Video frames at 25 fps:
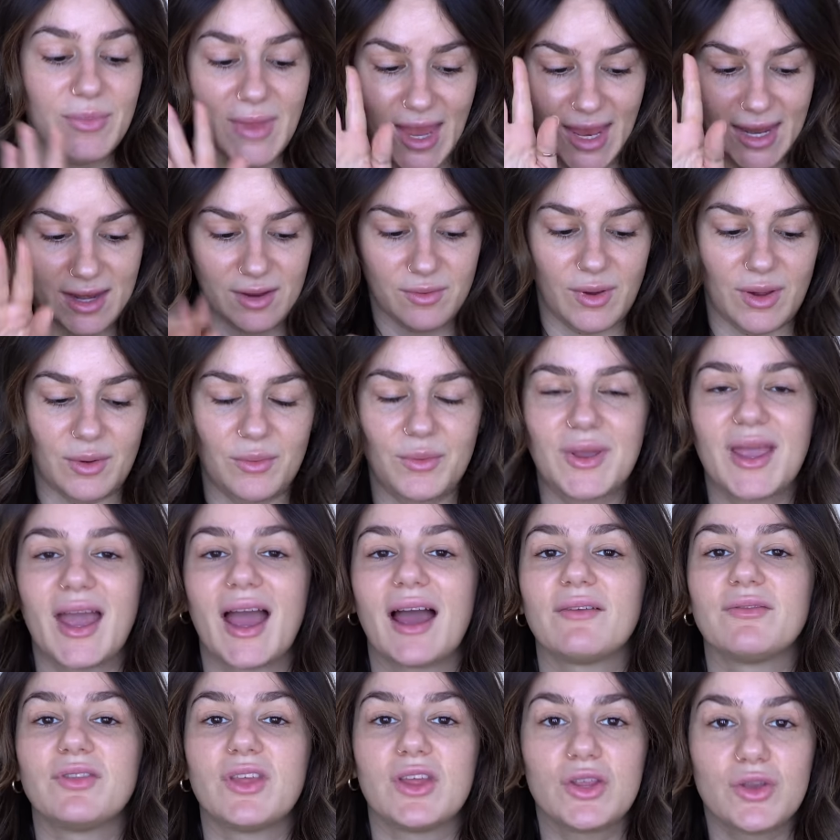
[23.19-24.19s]
Anyway, we
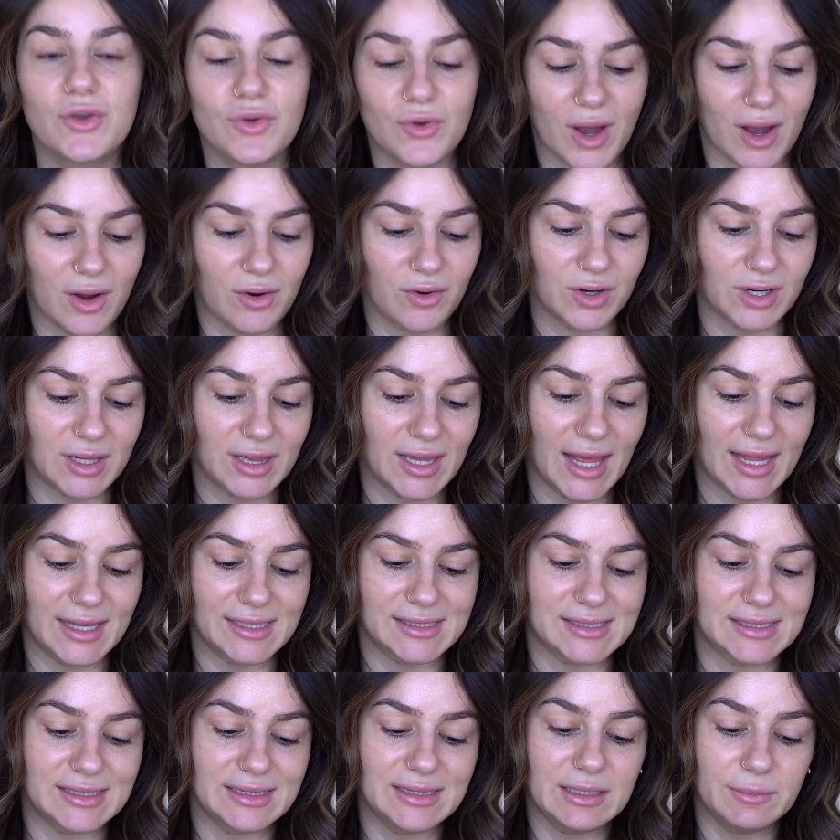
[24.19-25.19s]
have the new
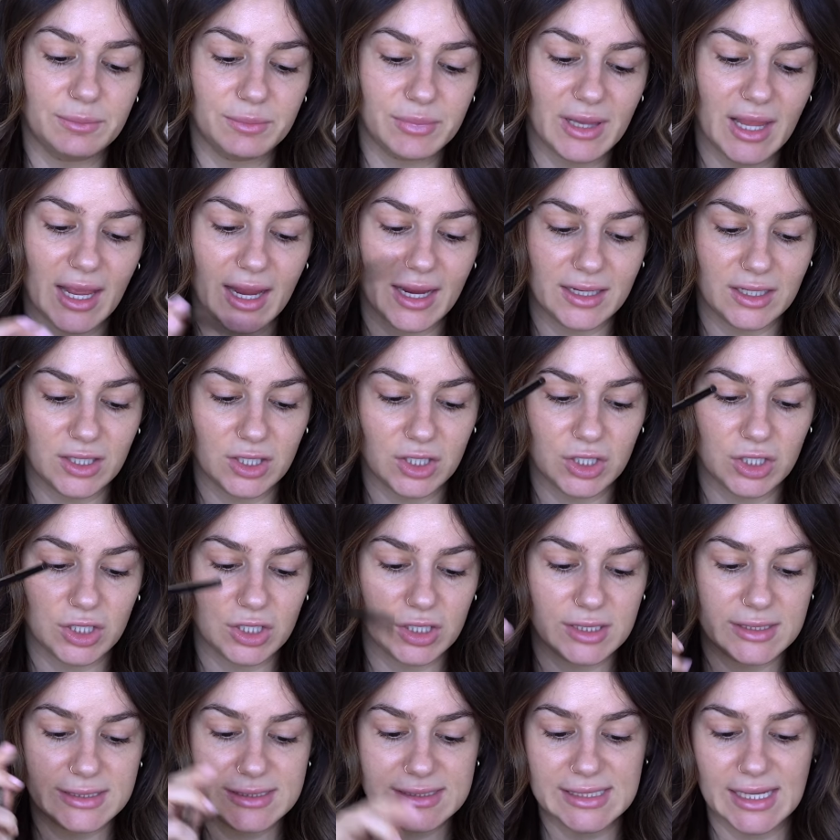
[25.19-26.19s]
Hourglass lip
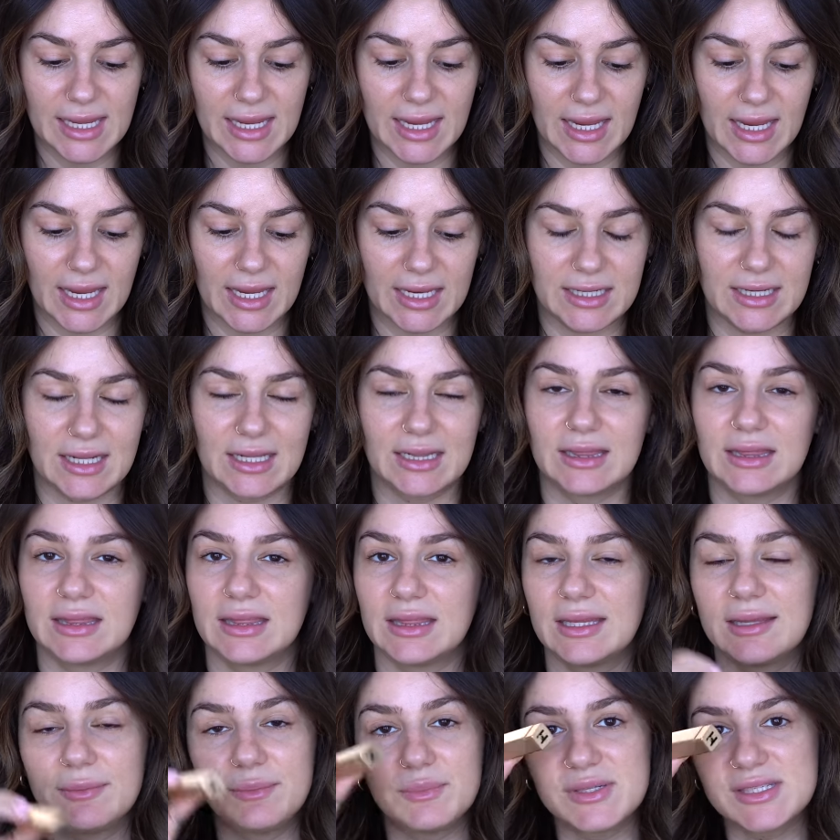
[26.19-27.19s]
liners and
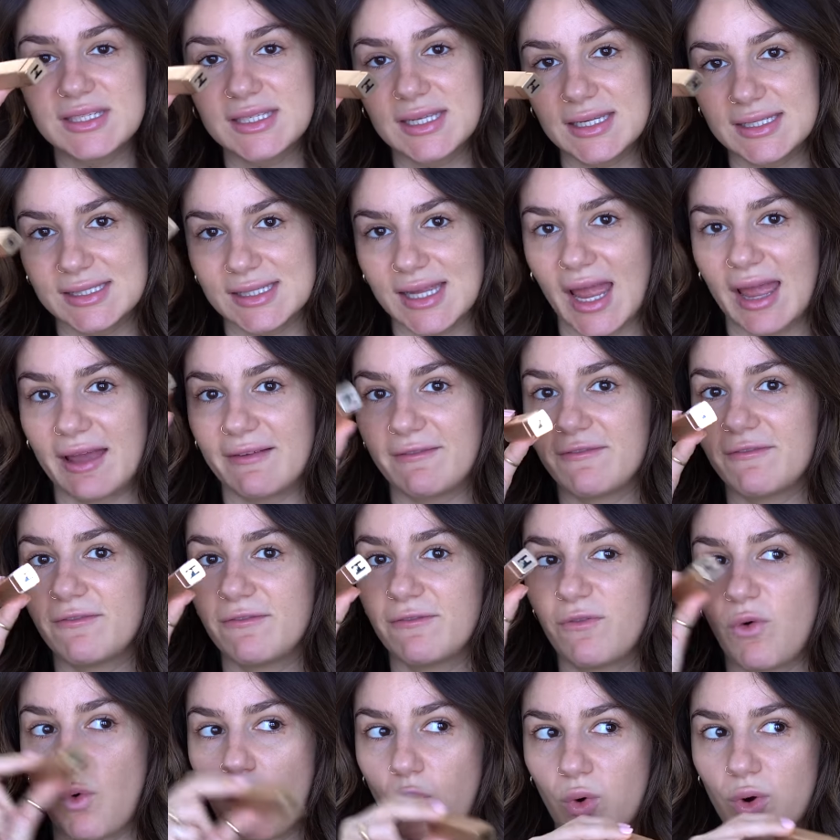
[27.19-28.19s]
lipsticks. I have
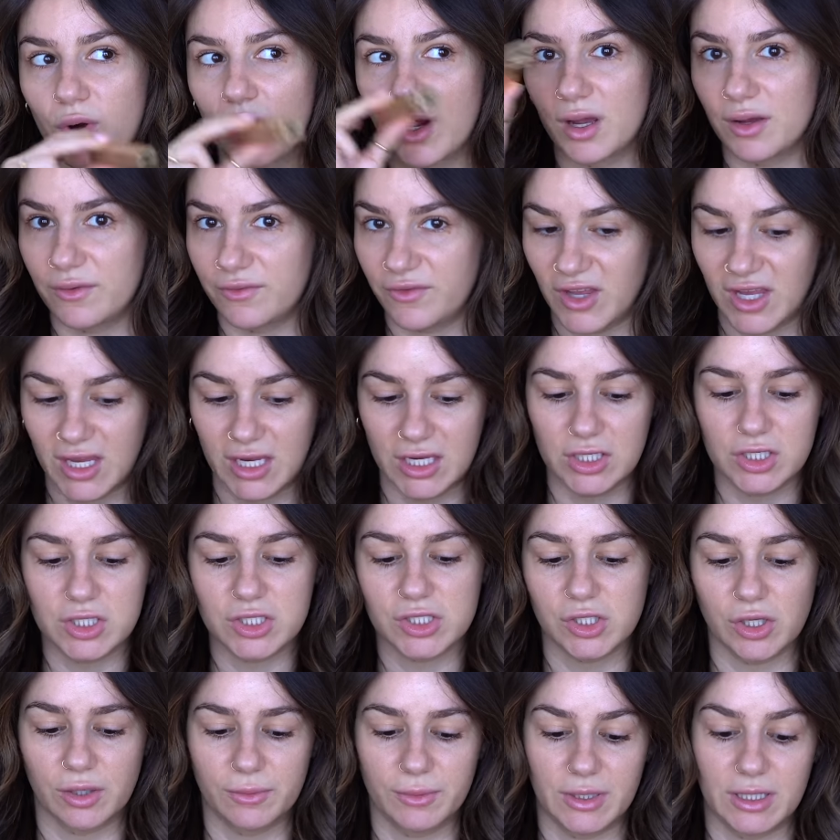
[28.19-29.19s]
four of each.
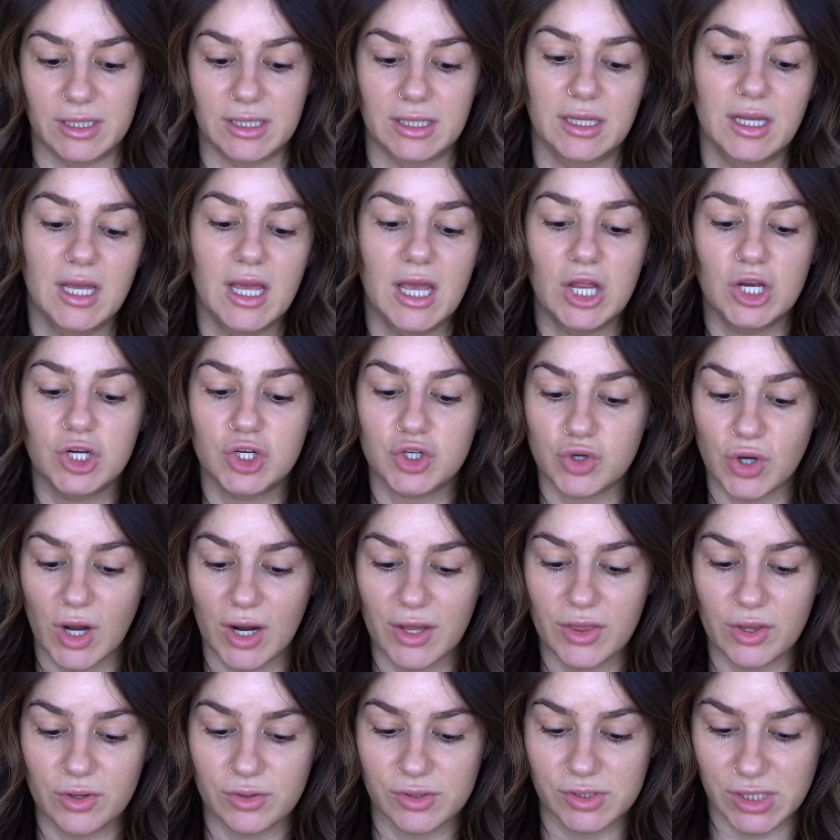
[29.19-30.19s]
So I'm going to try
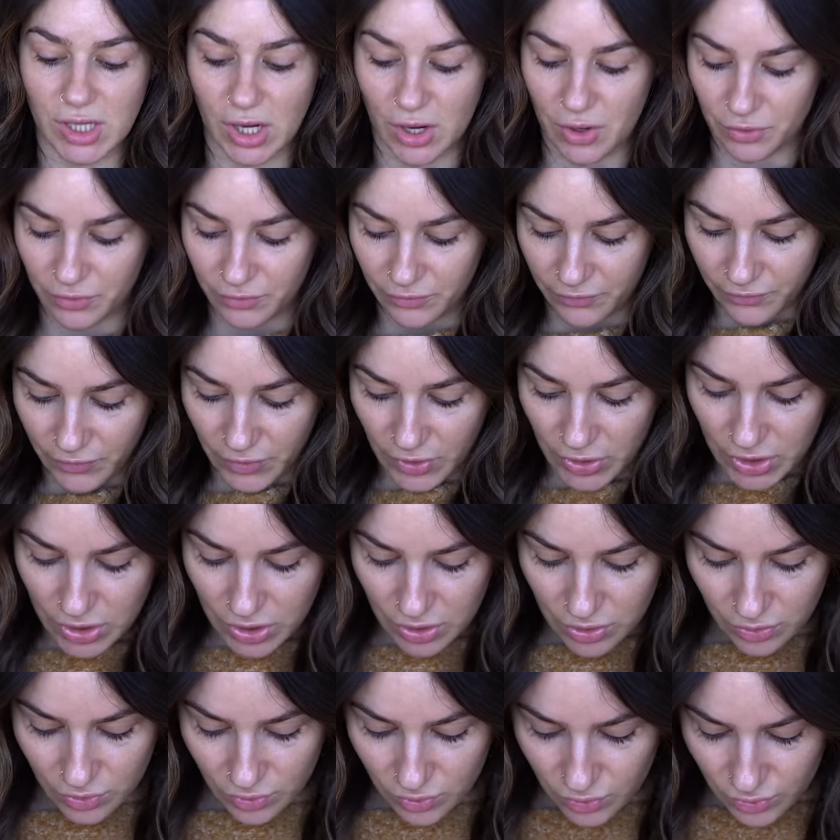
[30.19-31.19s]
those out for
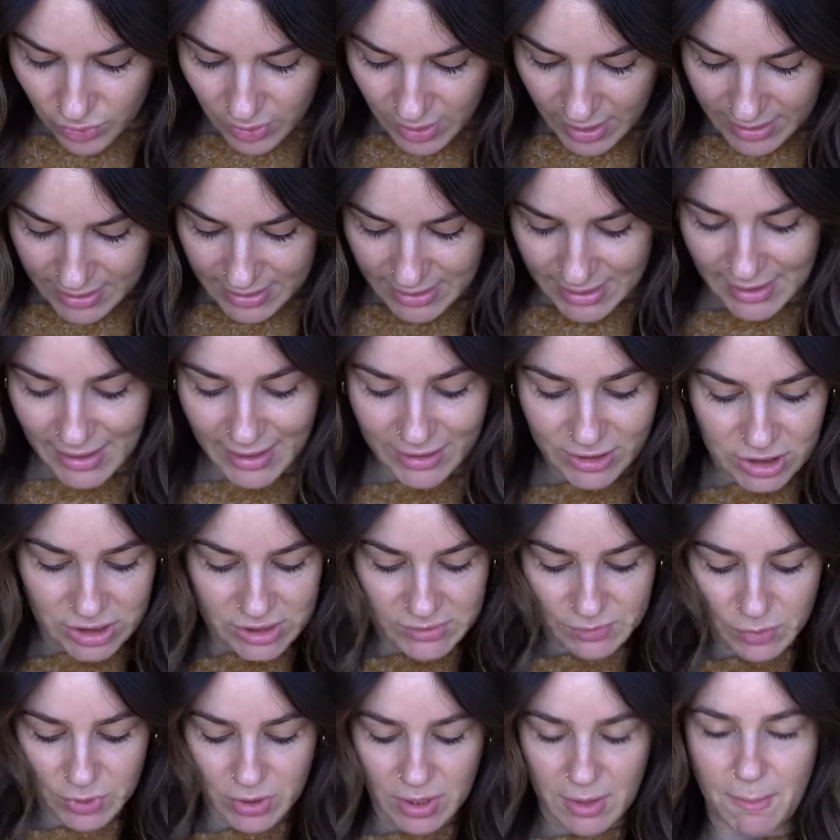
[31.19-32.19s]
you. And then I
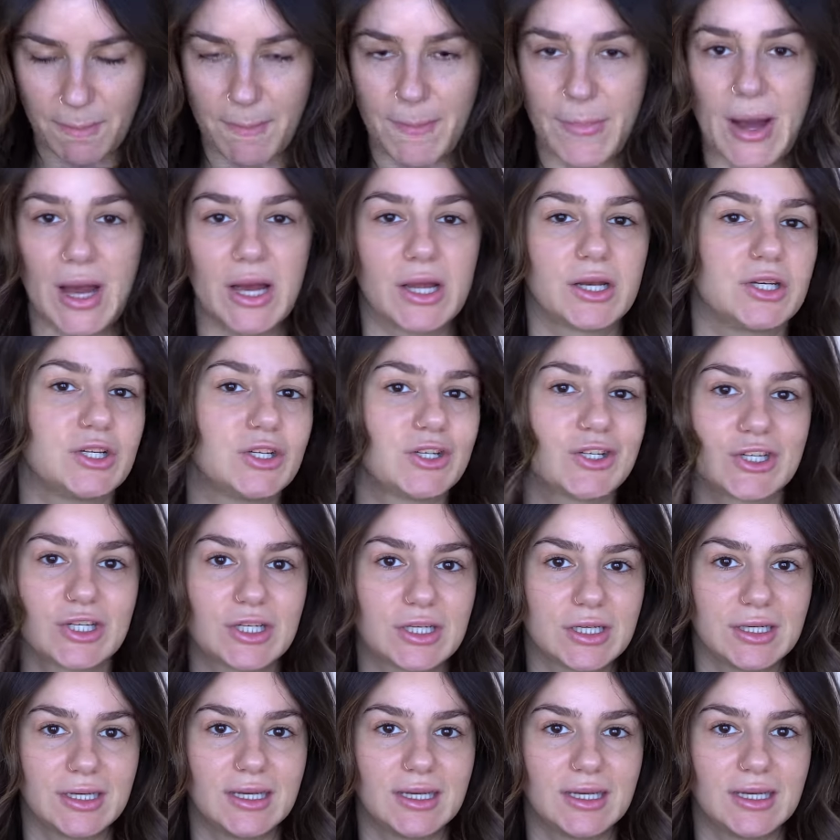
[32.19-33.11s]
just put a bunch